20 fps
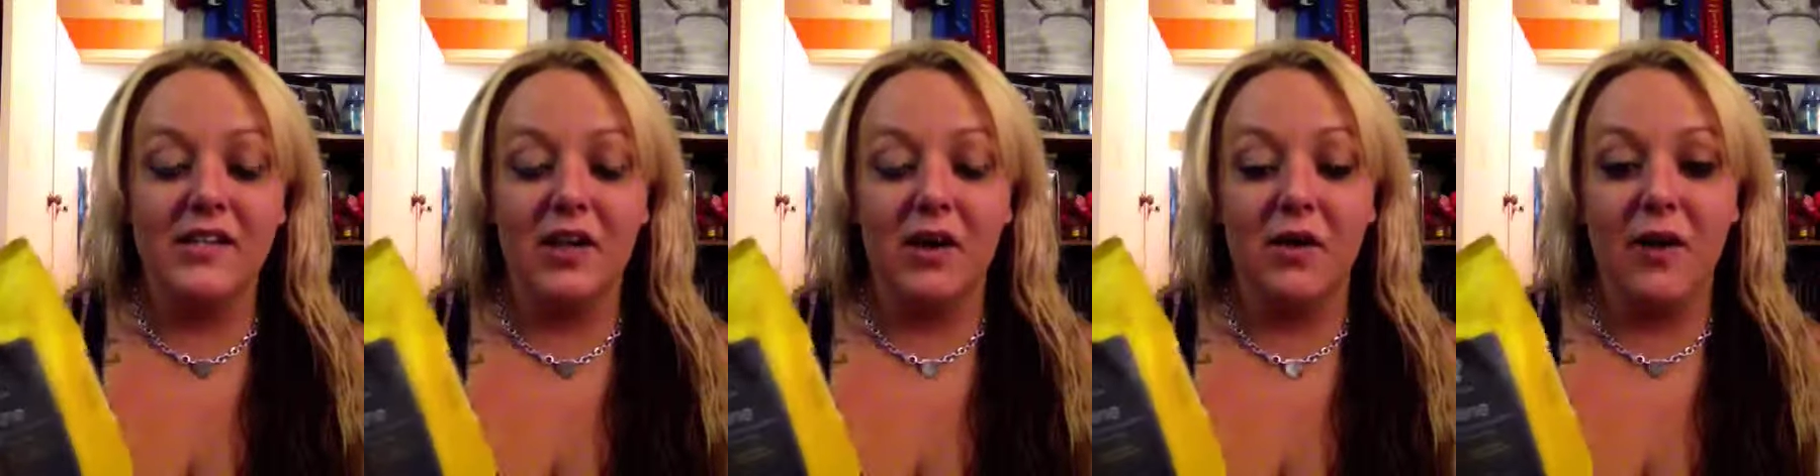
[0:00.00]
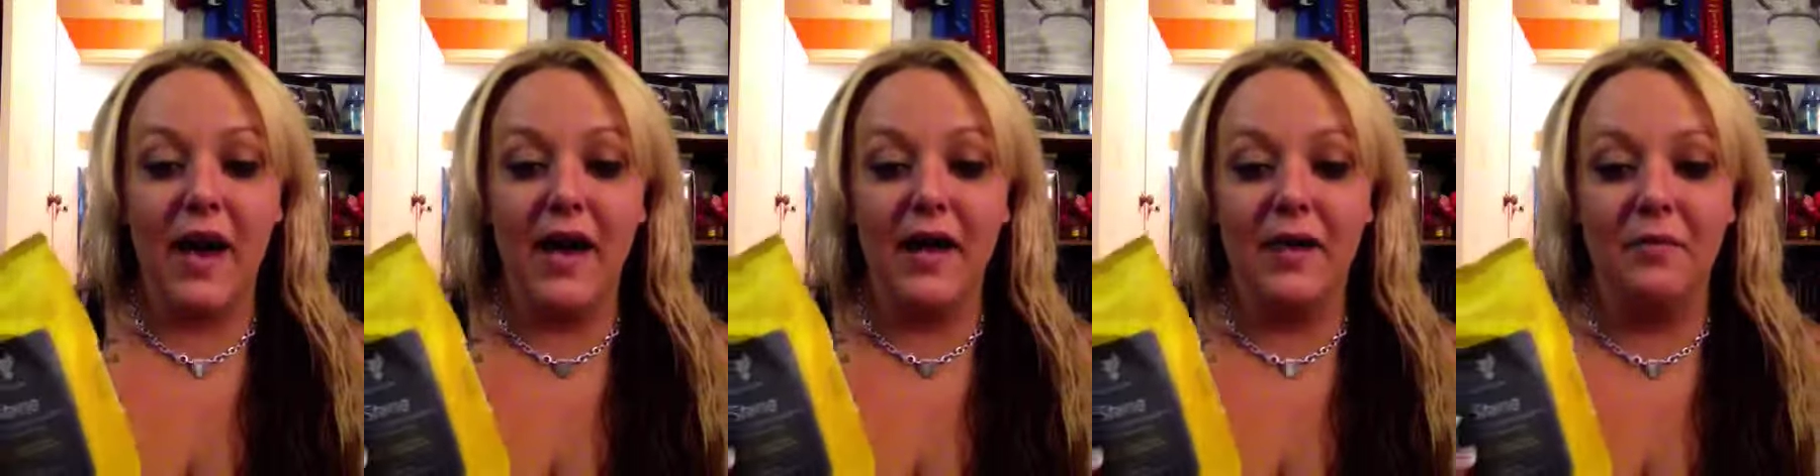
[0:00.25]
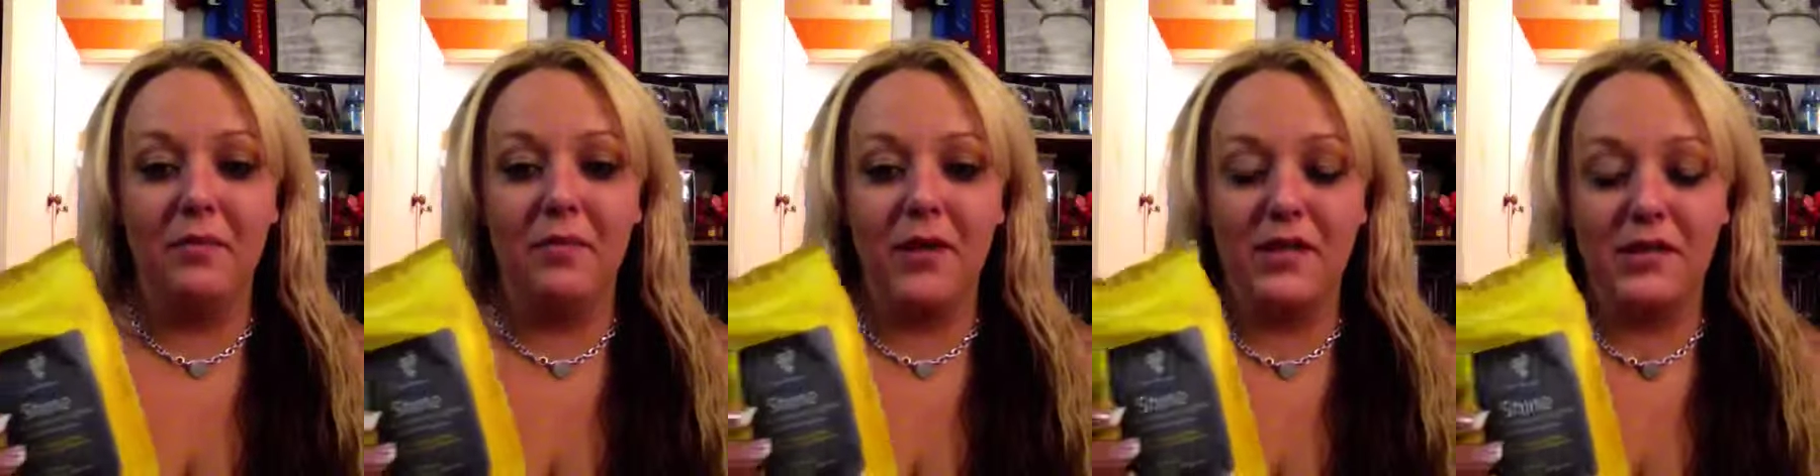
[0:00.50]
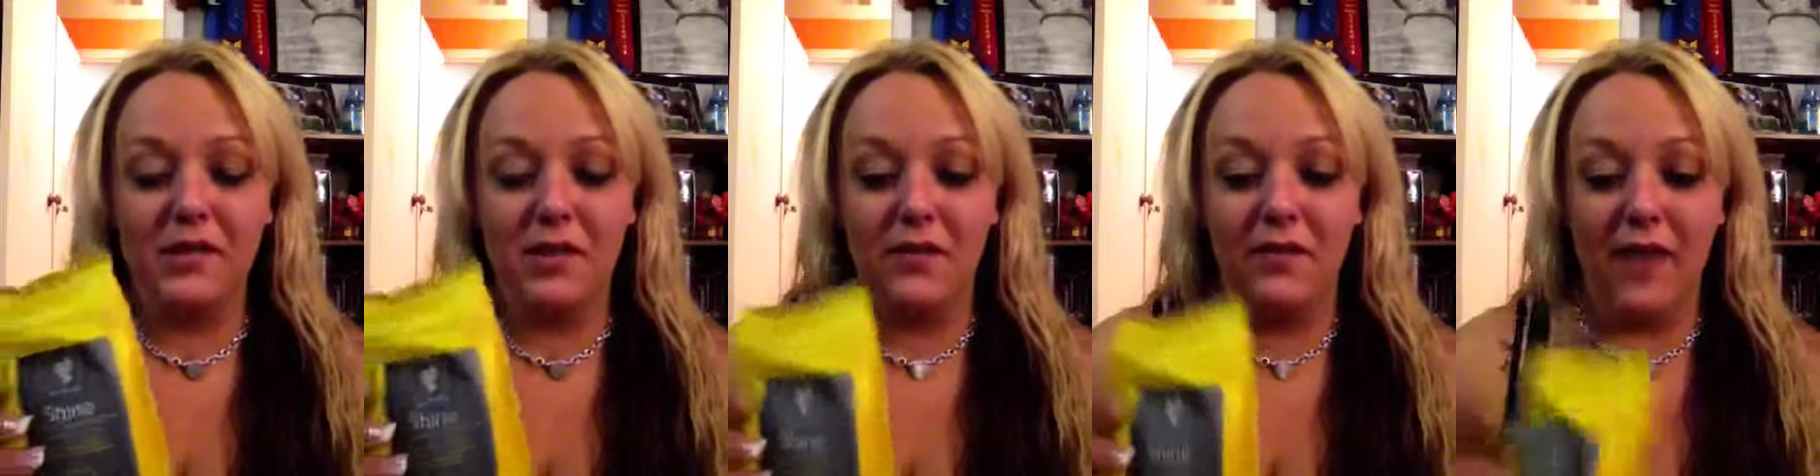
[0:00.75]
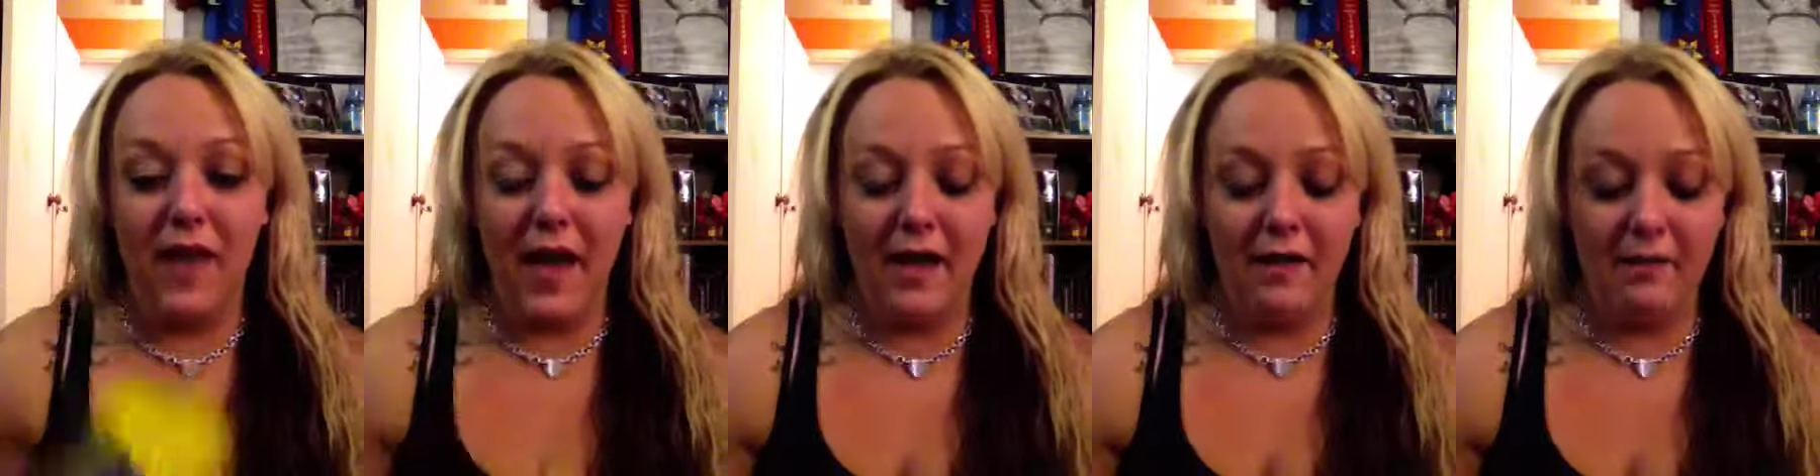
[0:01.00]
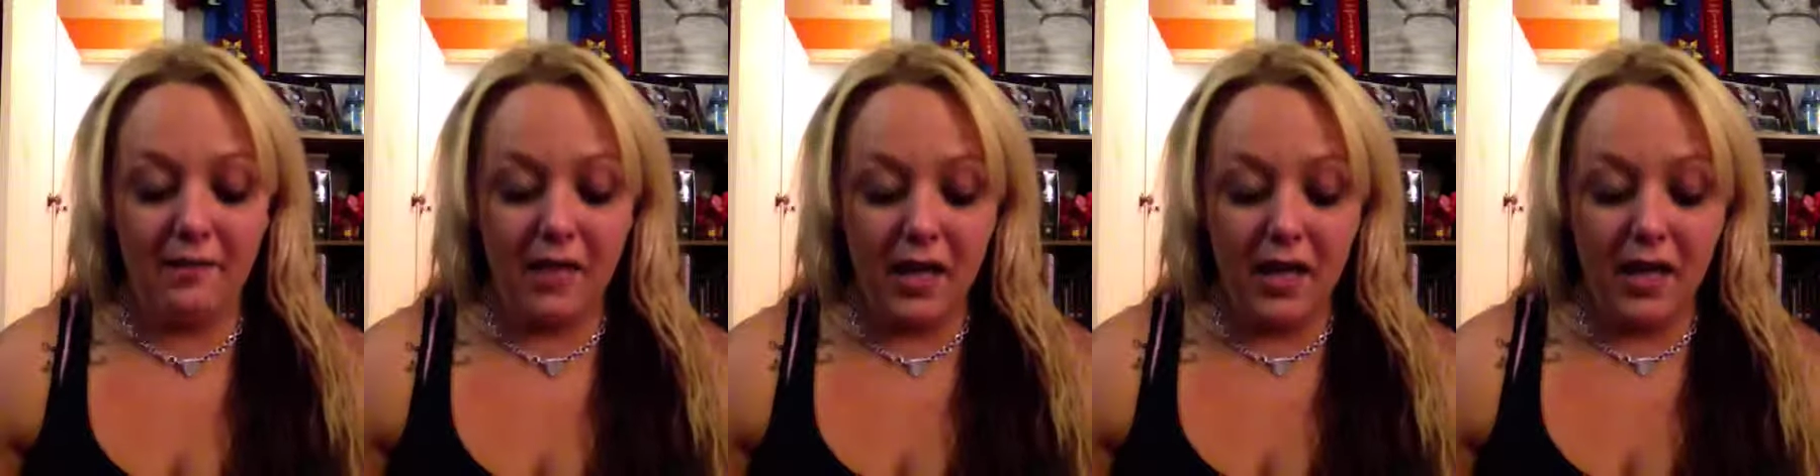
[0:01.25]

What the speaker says: so added plus on that.